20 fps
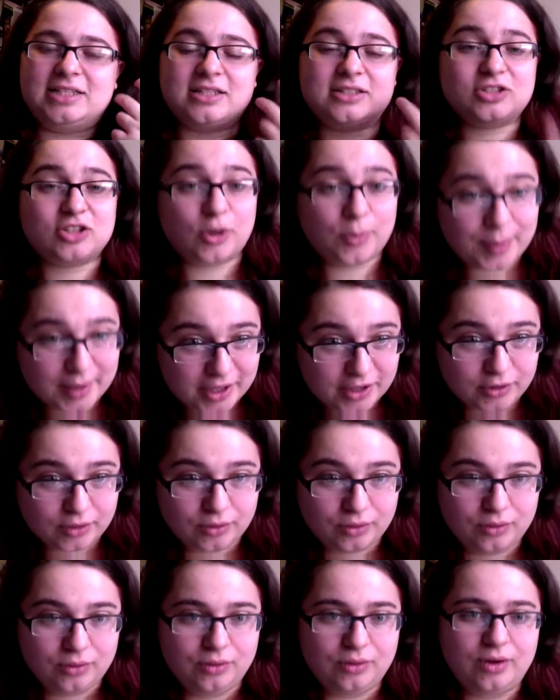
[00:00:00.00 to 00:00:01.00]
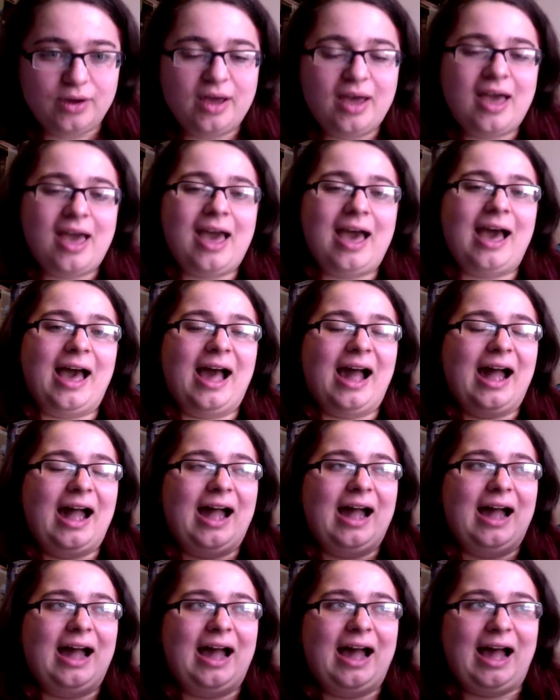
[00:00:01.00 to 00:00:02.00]
topical,
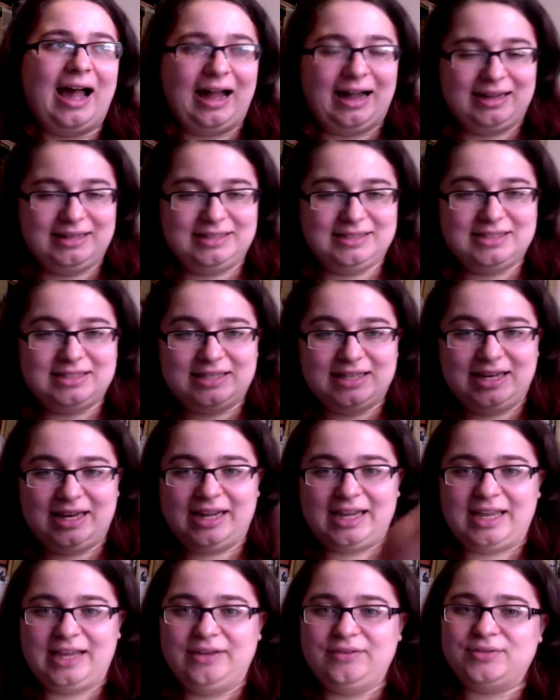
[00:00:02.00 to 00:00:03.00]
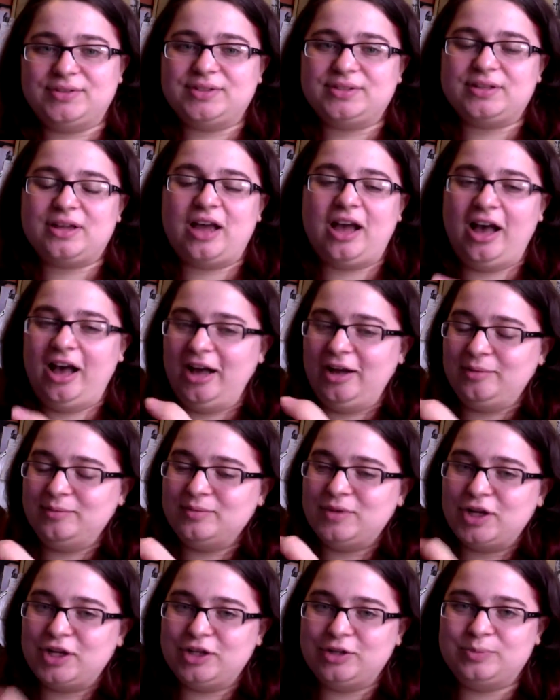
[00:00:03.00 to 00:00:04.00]
and that it gives
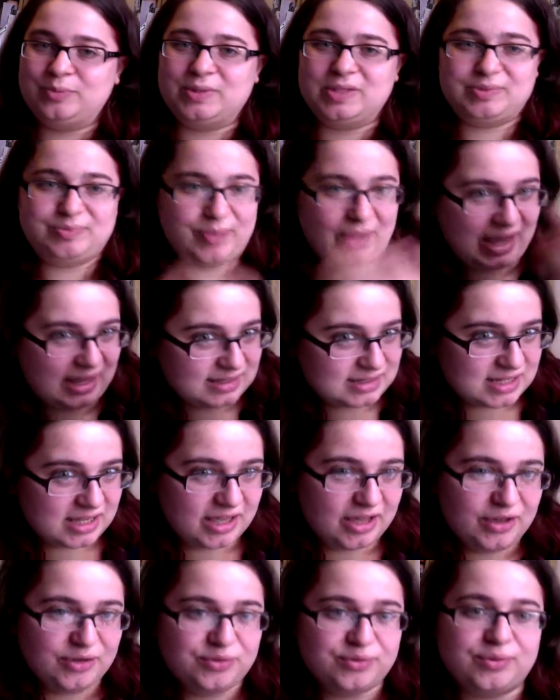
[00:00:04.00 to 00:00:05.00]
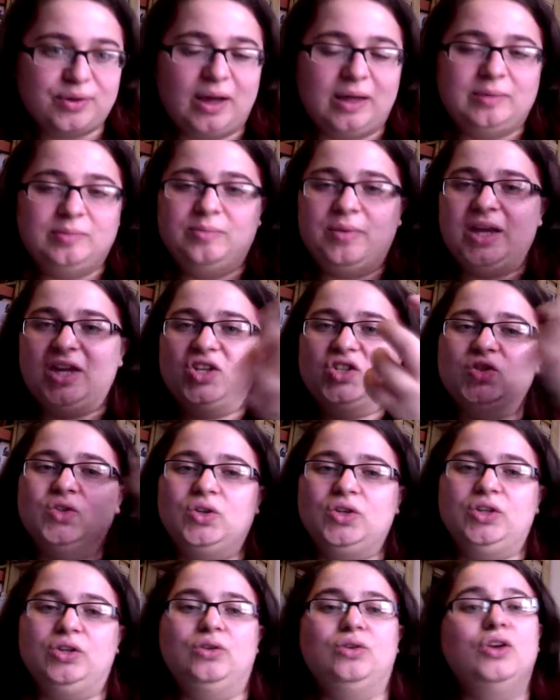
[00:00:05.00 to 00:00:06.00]
a good perspective, and make sure
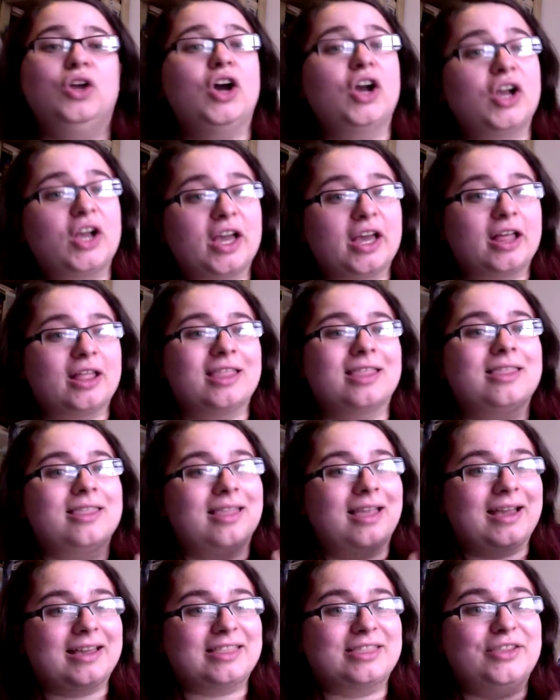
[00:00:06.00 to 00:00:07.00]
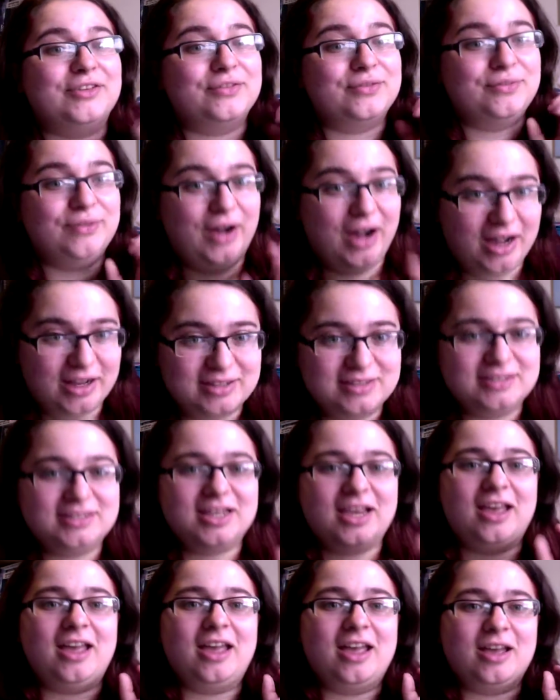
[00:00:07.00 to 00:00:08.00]
you look at like the first
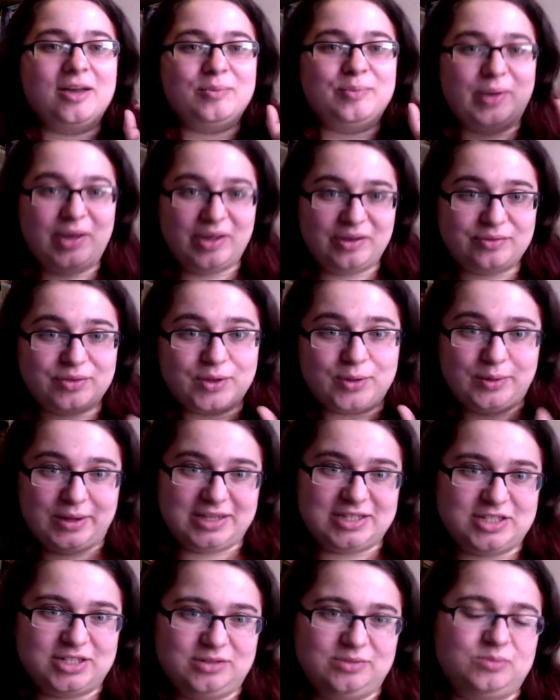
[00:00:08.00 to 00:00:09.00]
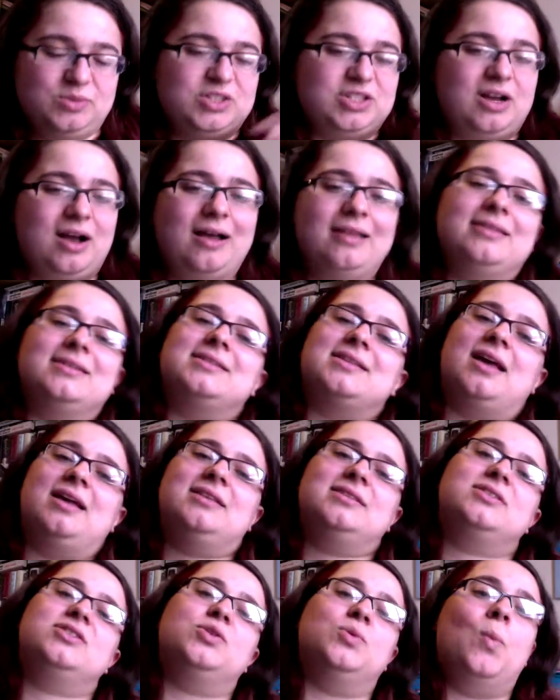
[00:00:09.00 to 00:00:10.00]
bit of the question, which either
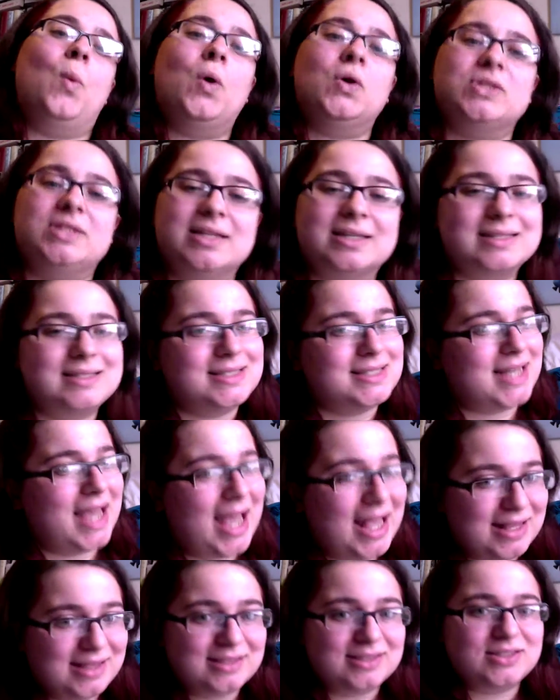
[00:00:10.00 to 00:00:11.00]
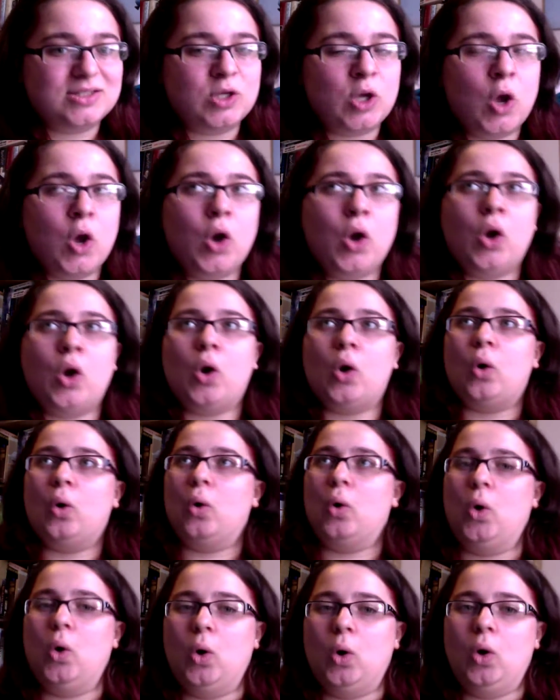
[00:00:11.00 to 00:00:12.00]
says to what extent
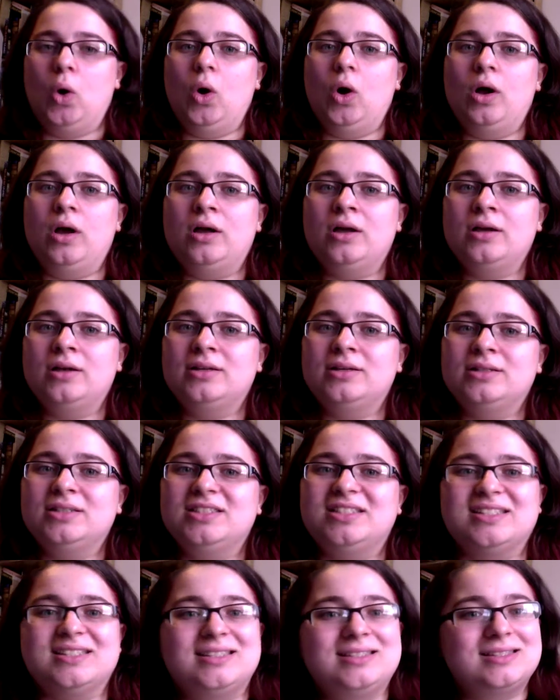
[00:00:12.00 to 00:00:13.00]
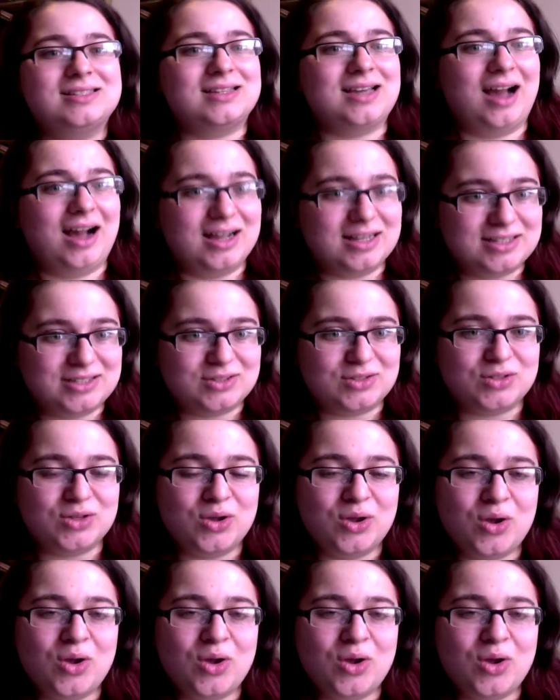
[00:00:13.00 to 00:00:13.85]
or discuss